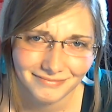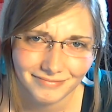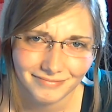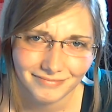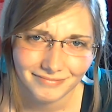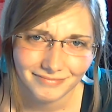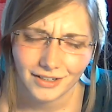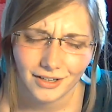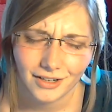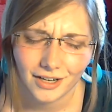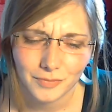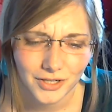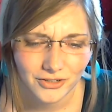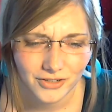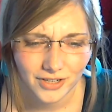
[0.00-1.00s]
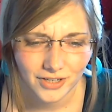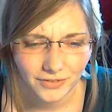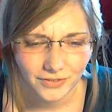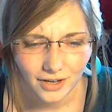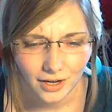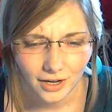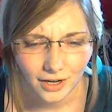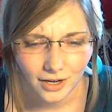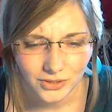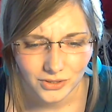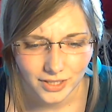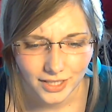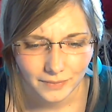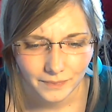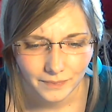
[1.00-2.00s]
I lost my train of thought. I'm
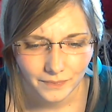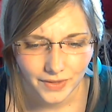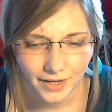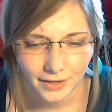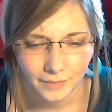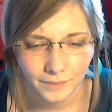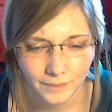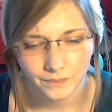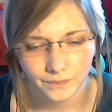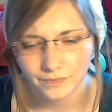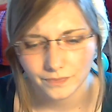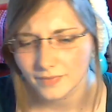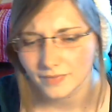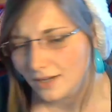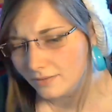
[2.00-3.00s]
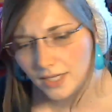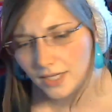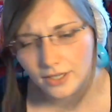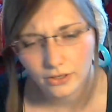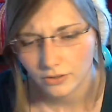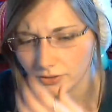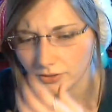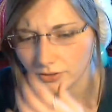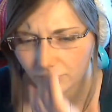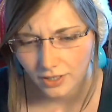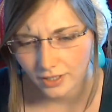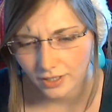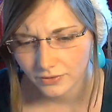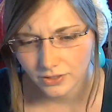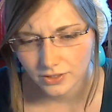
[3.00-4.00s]
sorry. Yeah, I don't know. So far,
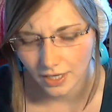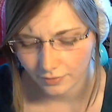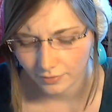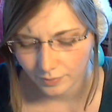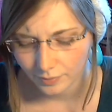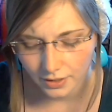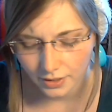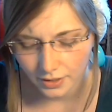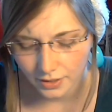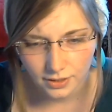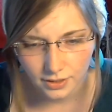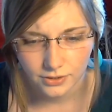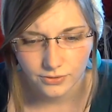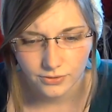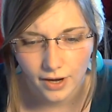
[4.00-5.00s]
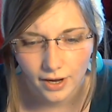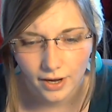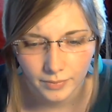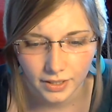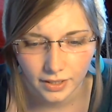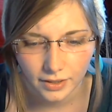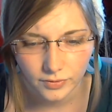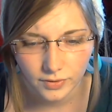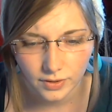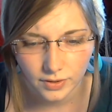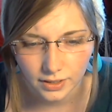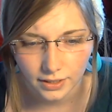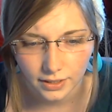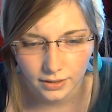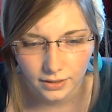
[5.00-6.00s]
I just haven't been into Instagram, and I feel
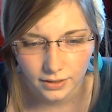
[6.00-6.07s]
like